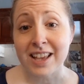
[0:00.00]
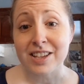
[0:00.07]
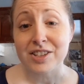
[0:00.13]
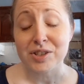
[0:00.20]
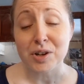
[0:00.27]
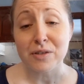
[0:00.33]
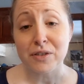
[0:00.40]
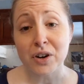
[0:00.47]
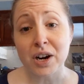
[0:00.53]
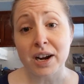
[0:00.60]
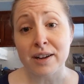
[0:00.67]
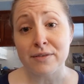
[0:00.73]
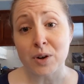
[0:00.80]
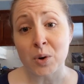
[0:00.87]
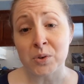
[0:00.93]
So far,
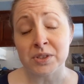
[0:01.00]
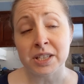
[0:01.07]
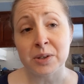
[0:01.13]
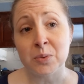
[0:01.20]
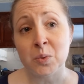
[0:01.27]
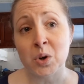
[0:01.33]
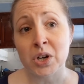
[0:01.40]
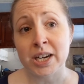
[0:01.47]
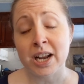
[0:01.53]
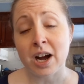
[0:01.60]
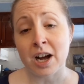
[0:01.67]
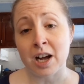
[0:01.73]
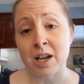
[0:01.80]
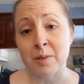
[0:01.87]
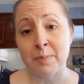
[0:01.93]
I've only worn it
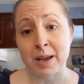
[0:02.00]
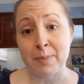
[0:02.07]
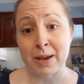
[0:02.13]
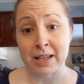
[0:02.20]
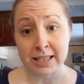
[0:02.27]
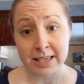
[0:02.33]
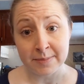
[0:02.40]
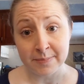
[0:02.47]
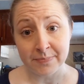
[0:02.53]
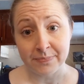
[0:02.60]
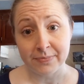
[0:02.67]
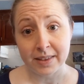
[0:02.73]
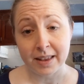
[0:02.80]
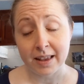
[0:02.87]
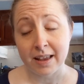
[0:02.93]
on my belly.
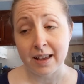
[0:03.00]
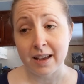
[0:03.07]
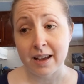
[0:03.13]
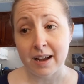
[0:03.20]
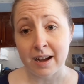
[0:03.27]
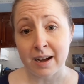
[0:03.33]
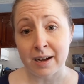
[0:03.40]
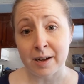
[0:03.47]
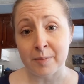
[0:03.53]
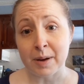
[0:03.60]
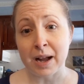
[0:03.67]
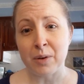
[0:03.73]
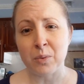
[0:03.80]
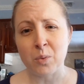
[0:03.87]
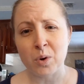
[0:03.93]

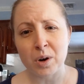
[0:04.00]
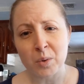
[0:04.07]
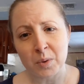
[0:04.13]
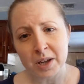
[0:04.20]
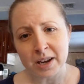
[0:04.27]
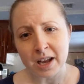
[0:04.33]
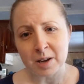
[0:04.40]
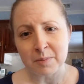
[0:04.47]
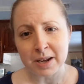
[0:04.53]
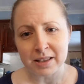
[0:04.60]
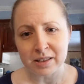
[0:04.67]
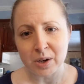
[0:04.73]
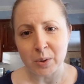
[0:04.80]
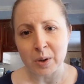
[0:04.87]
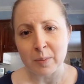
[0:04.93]
I wore one on my
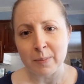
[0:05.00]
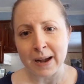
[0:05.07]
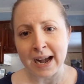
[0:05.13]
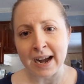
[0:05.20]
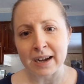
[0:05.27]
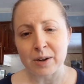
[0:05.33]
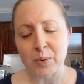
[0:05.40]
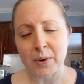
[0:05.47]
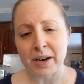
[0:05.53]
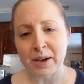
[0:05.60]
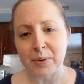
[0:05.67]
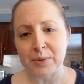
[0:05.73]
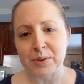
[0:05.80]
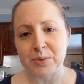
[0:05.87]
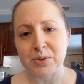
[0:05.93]
lower back when
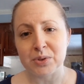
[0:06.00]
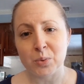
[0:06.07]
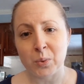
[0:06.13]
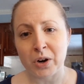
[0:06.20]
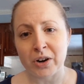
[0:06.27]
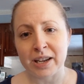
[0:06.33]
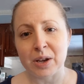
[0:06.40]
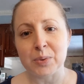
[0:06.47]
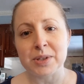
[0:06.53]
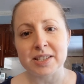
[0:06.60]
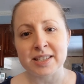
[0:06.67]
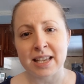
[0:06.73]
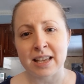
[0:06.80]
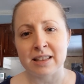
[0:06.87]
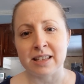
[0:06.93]
I was wearing it with
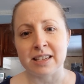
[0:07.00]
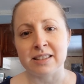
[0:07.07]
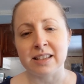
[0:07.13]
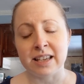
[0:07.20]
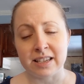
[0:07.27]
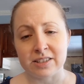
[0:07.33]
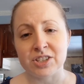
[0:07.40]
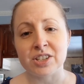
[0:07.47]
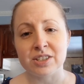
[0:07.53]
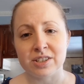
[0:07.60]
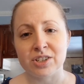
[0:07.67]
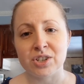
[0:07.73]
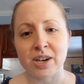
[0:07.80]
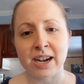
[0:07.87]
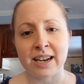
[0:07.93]
saline, like just
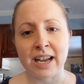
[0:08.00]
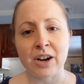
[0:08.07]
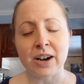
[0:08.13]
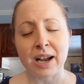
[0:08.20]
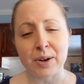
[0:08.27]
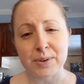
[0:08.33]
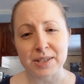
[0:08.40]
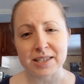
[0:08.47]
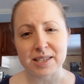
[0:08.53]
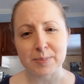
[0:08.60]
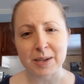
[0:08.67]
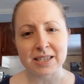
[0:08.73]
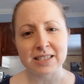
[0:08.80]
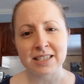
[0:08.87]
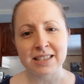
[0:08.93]
to try it out. I was
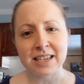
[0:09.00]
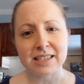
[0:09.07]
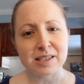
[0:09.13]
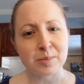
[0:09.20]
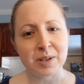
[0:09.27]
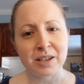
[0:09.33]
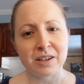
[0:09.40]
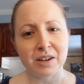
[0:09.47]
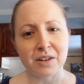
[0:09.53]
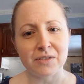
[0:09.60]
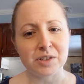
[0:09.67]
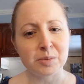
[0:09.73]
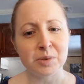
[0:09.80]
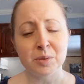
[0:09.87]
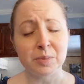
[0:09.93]
expecting that to be
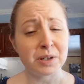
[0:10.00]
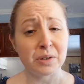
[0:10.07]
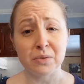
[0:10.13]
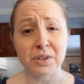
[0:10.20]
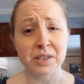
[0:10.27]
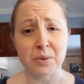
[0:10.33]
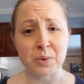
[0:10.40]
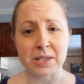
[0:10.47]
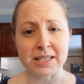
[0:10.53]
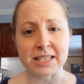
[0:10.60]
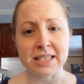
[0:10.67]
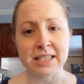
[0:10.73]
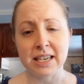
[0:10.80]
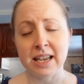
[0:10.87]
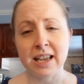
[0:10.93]
uncomfortable, but it really
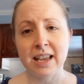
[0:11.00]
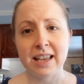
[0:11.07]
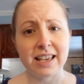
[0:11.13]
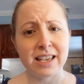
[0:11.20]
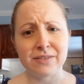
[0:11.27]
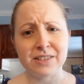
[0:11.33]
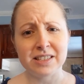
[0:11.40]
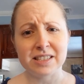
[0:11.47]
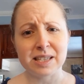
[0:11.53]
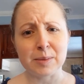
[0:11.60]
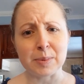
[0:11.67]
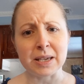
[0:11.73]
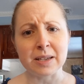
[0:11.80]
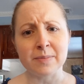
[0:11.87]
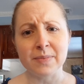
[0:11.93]
wasn't. Even
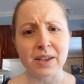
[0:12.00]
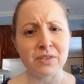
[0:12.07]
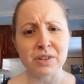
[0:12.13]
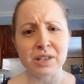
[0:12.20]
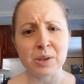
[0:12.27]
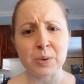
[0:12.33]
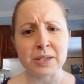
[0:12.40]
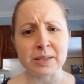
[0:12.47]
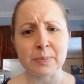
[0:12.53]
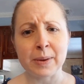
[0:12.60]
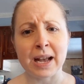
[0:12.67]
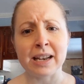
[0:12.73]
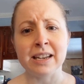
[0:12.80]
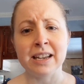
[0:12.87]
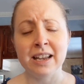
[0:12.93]
sleeping, it really wasn't
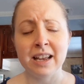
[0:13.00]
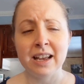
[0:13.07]
bad.